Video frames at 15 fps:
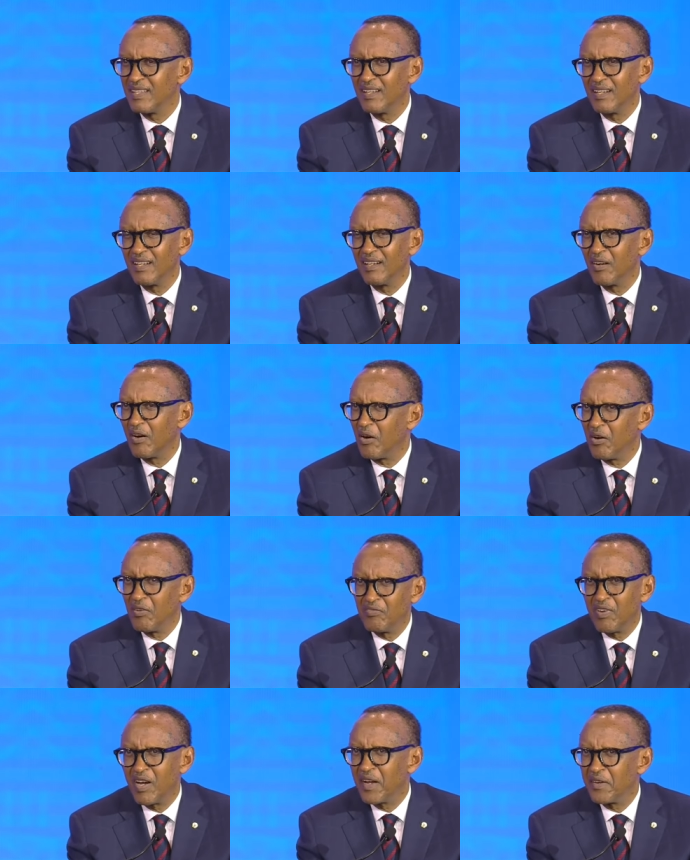over
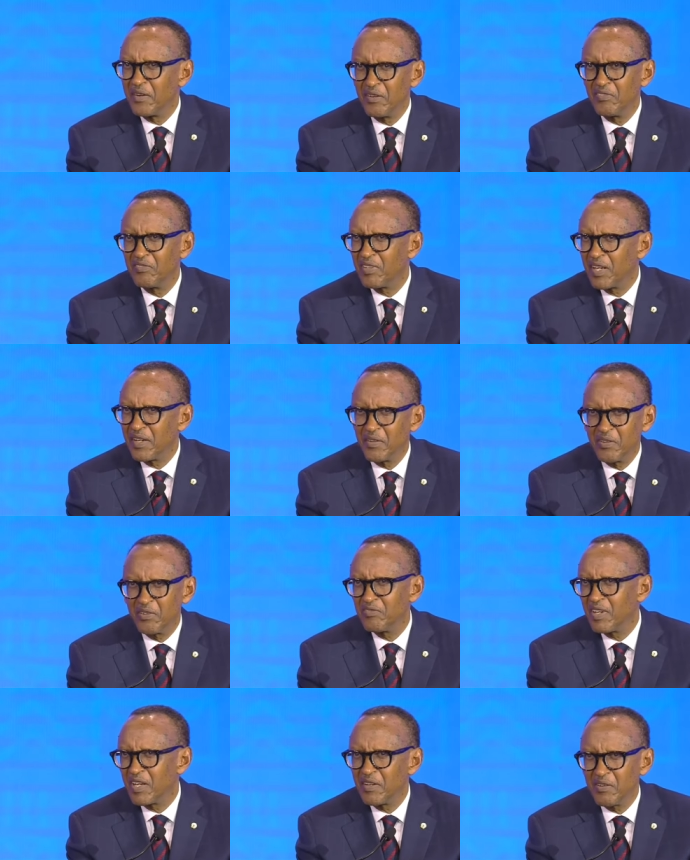and over and over
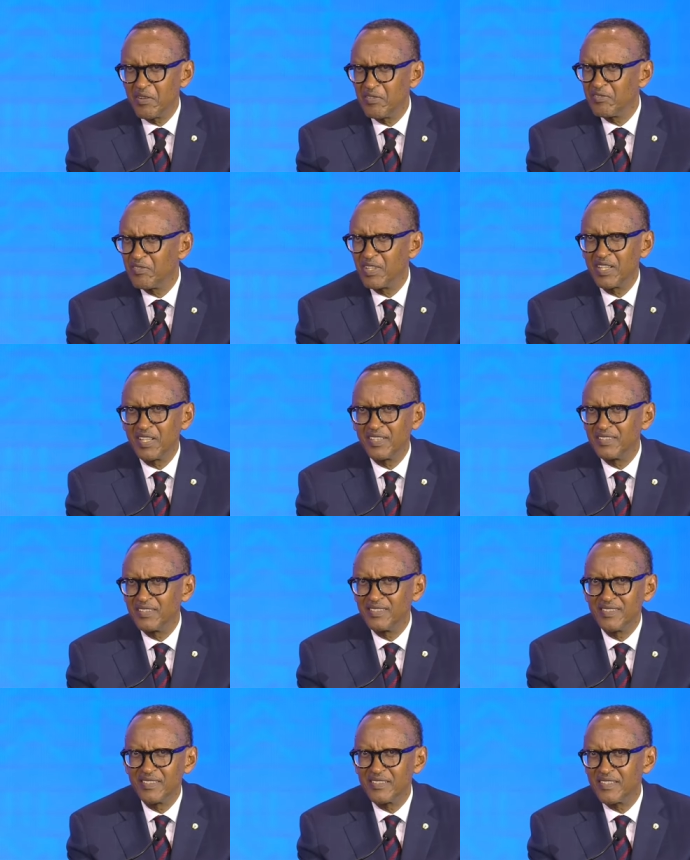and over.
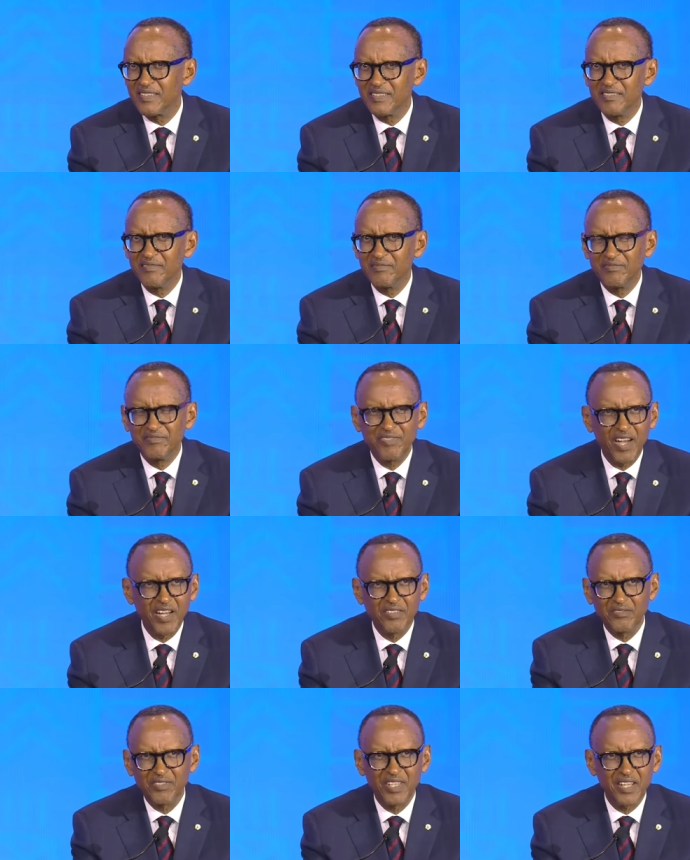It's
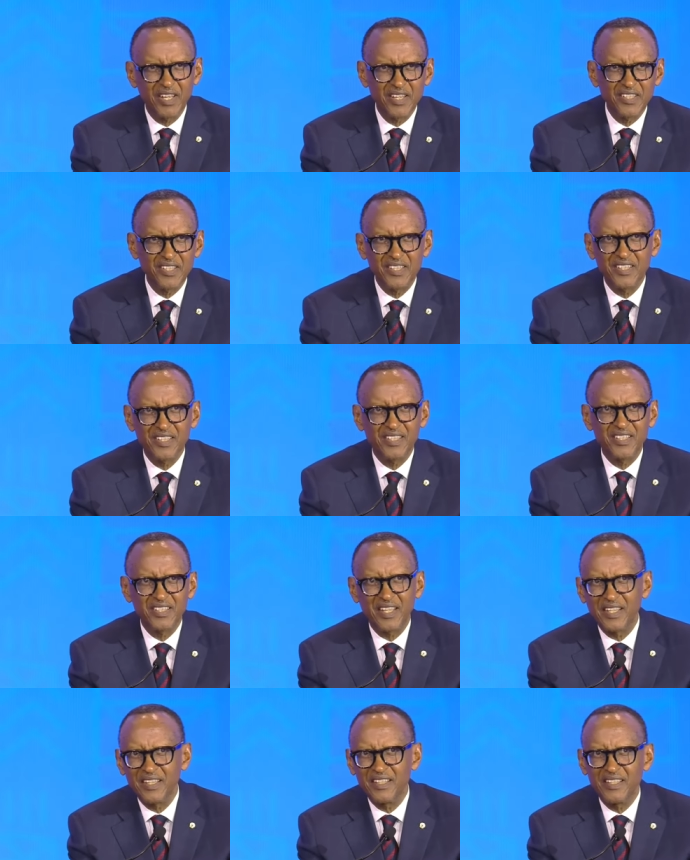five years, it's
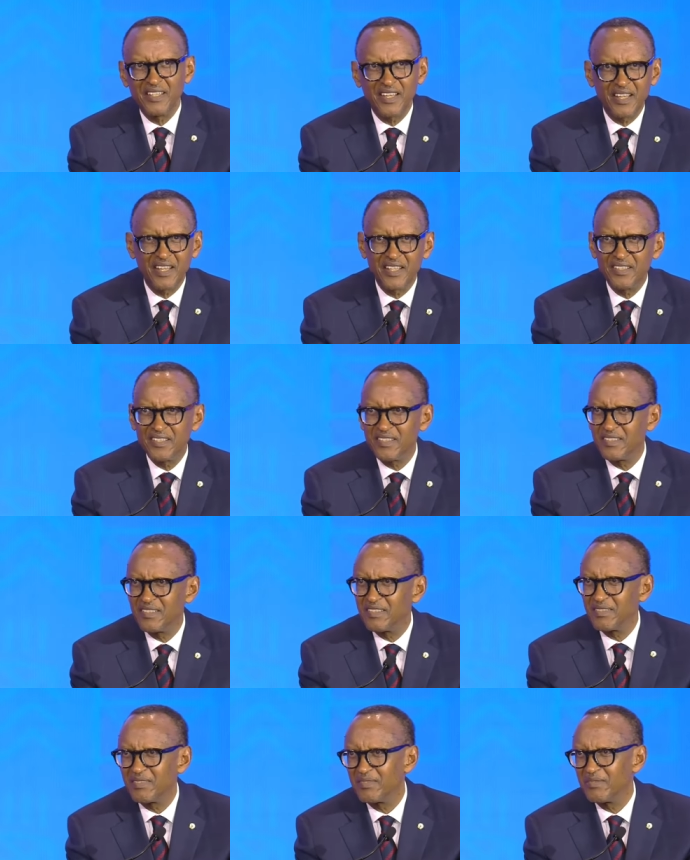10 years,
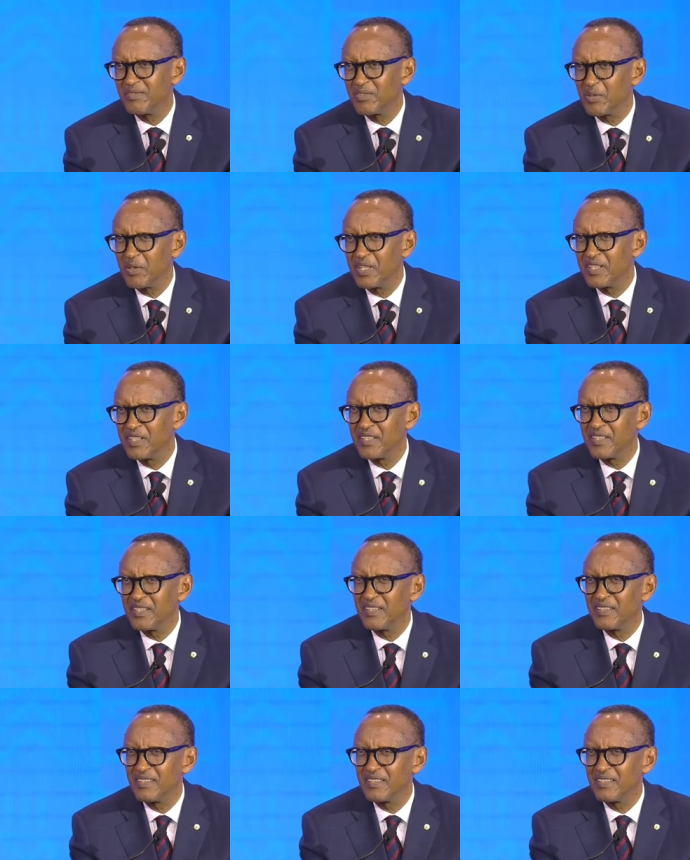it's 20.